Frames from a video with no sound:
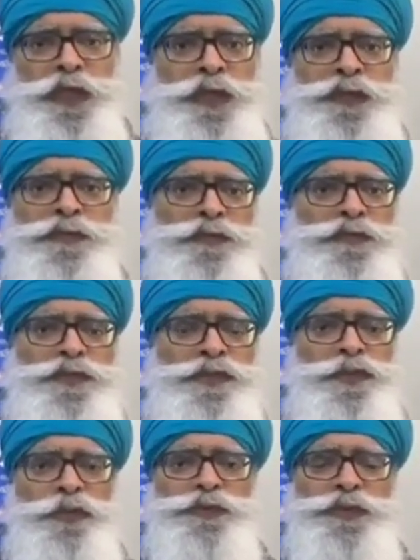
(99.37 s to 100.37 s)
Hate
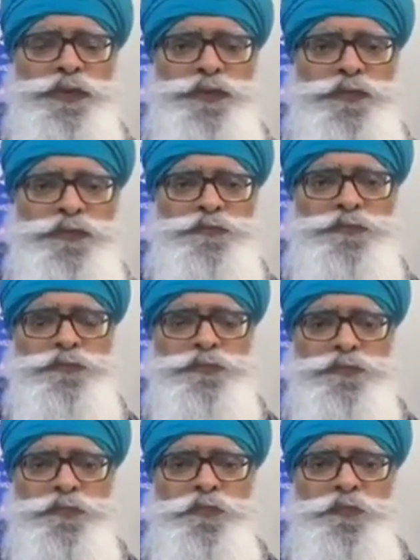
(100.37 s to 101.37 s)
equals hate.
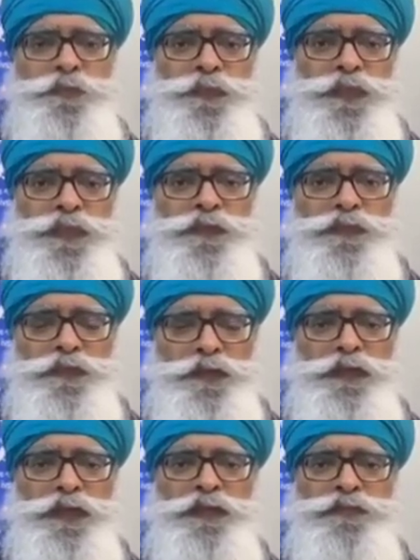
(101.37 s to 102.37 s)

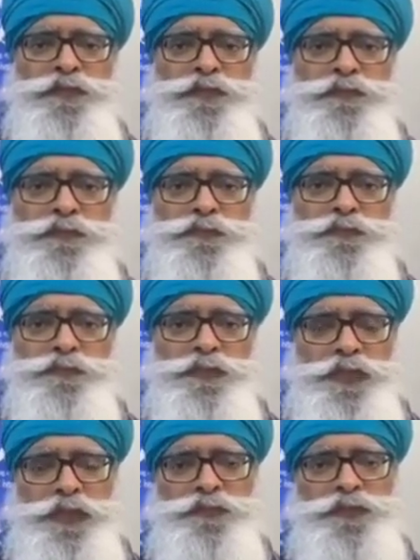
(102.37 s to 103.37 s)
Love,
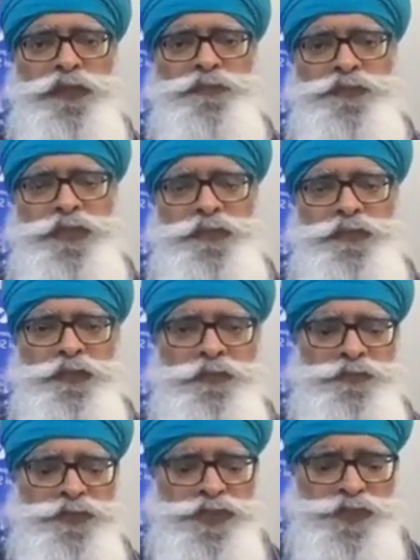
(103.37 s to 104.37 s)
give love, get
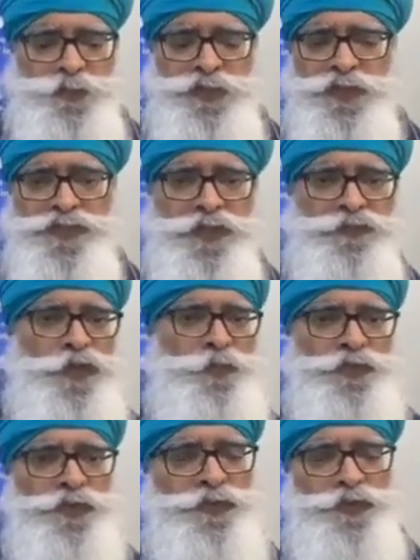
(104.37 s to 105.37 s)
love. Kashmiris have
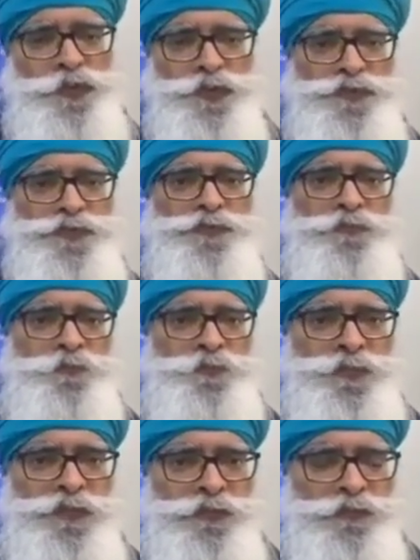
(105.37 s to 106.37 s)
opened their doors
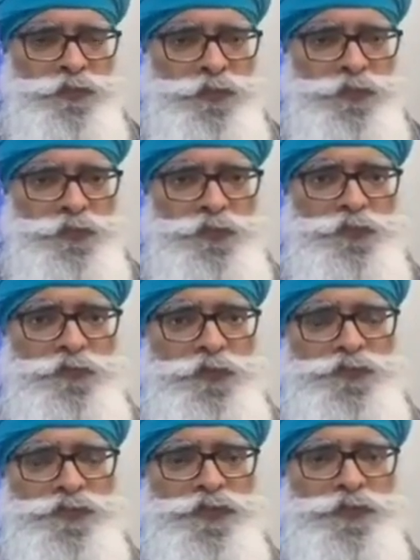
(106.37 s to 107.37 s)
to
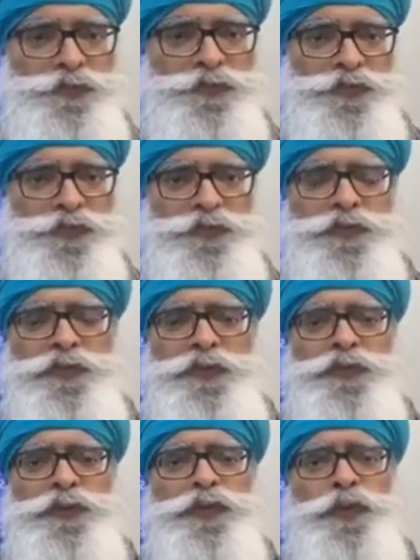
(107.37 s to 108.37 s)
the Sikh community.
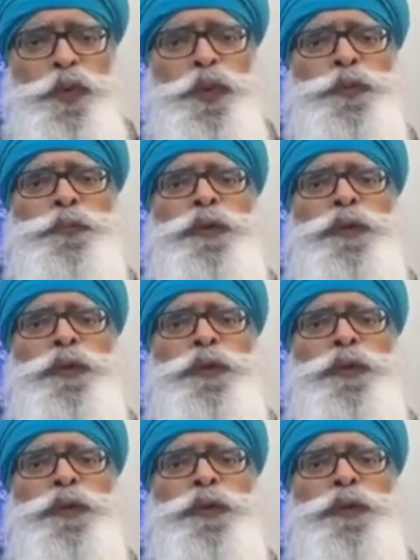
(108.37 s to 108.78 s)
All